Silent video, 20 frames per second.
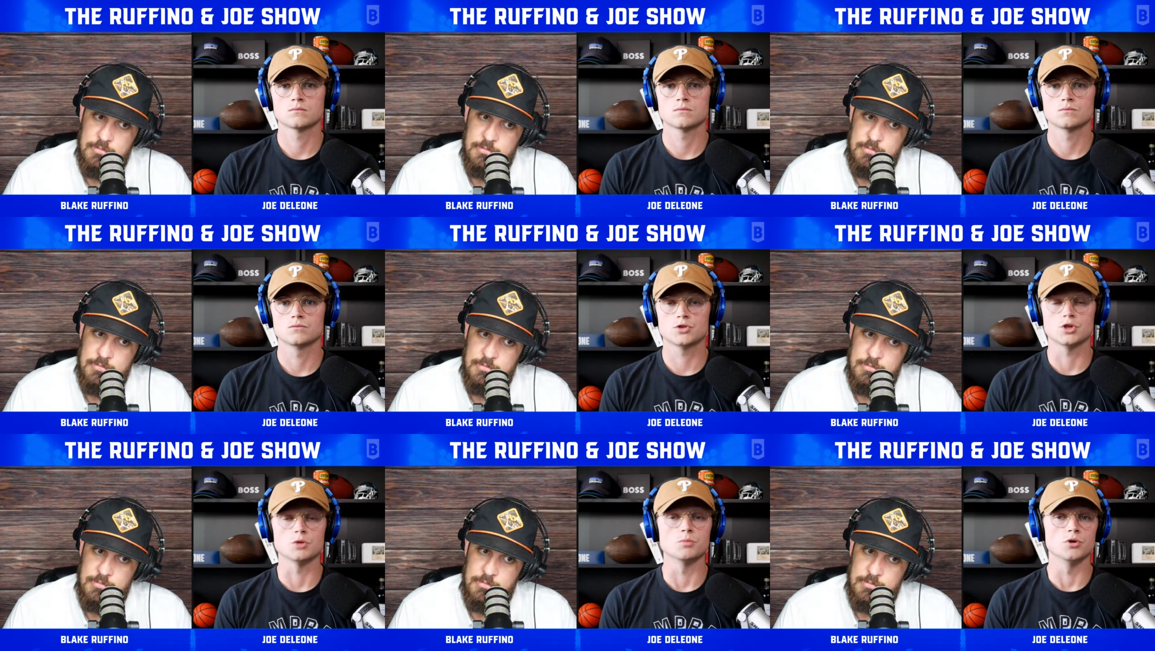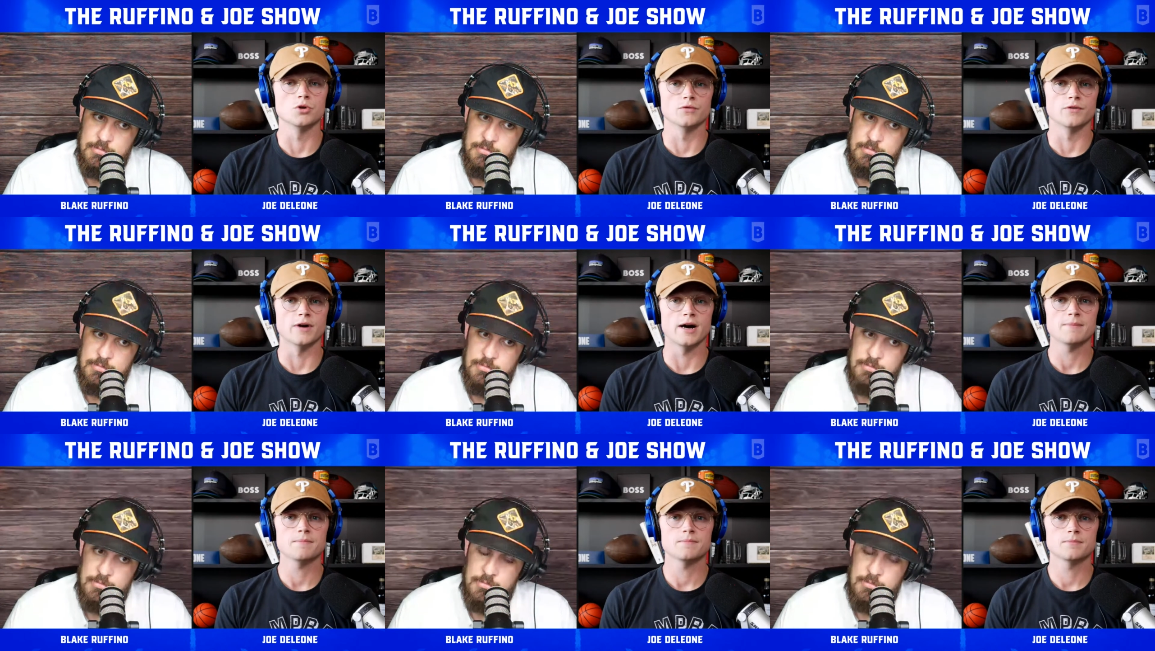Speaker 1: to move
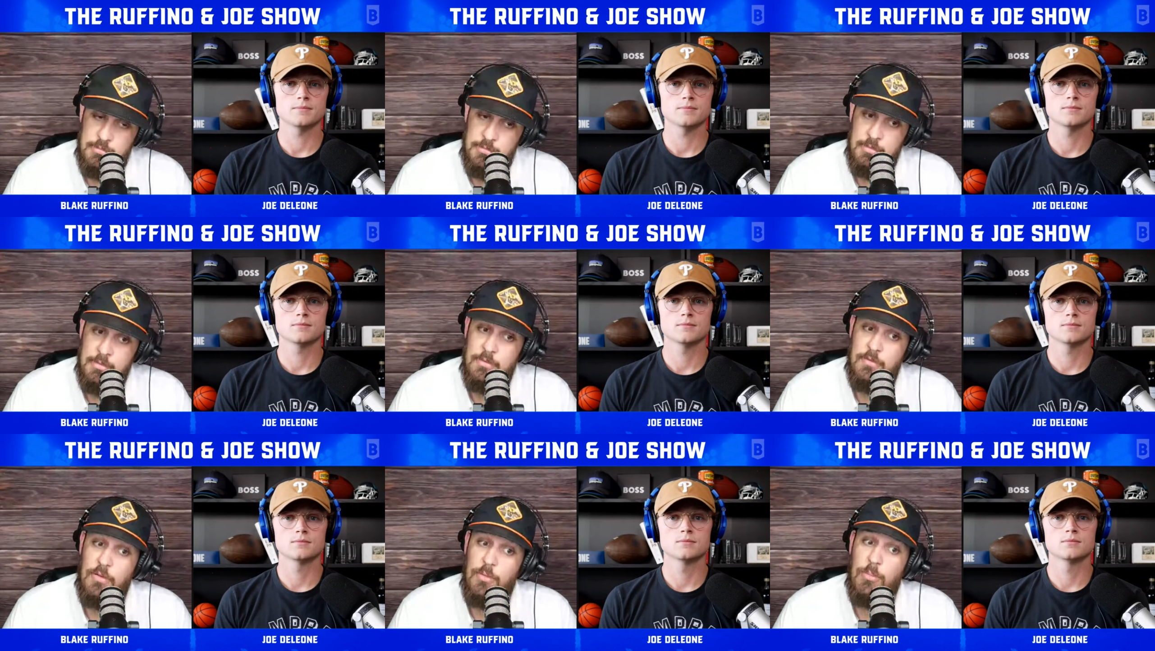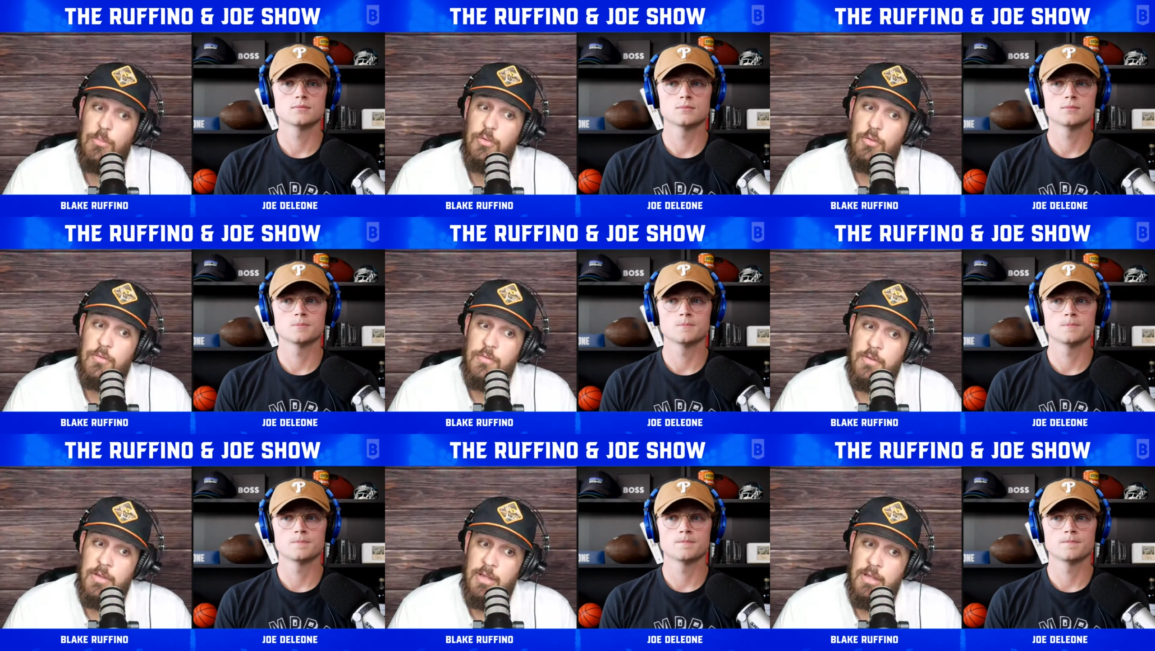up? To
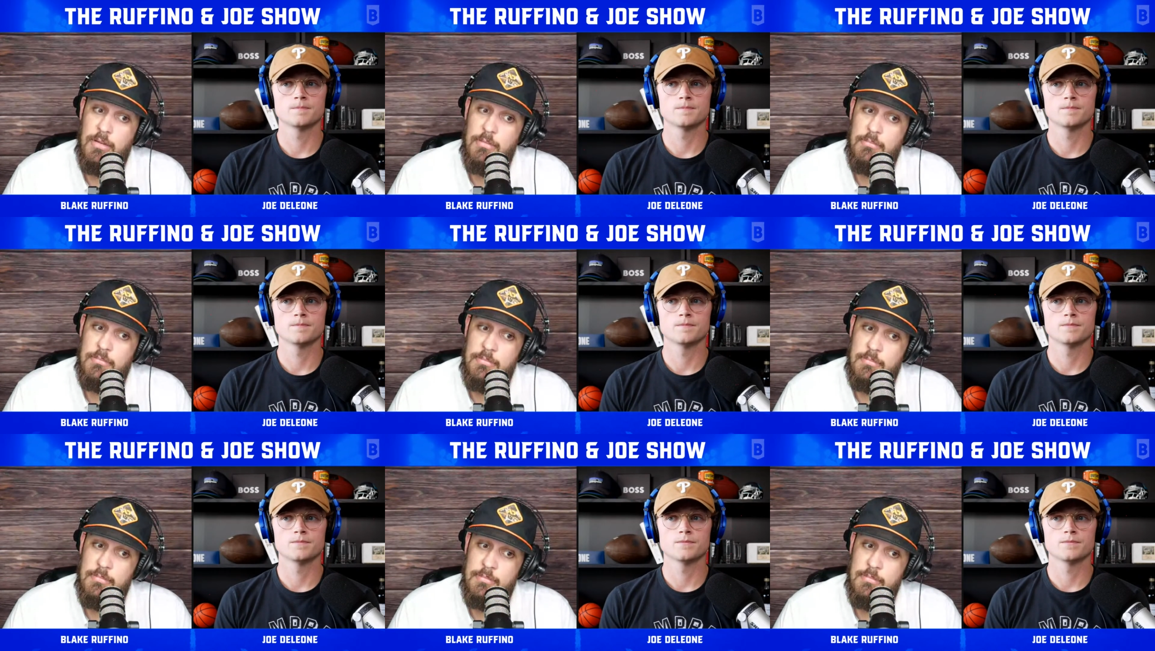move up.